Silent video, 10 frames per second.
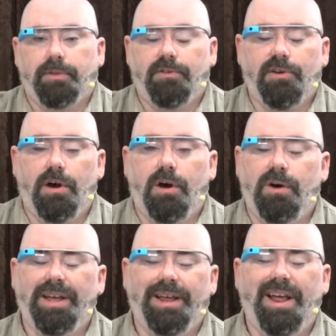
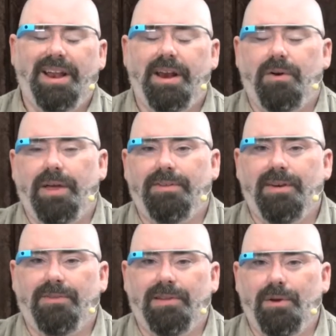So, and I know that
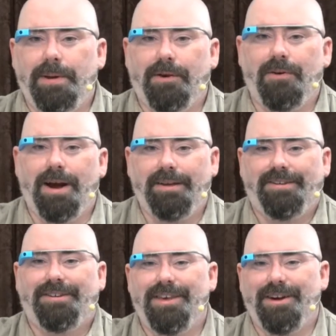sounds a little bit
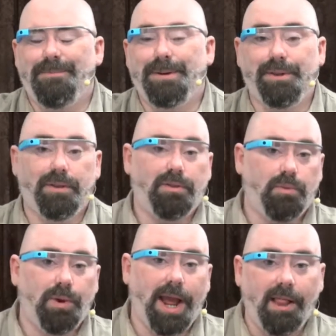crass there, but
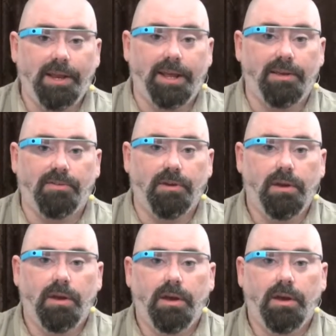the reality is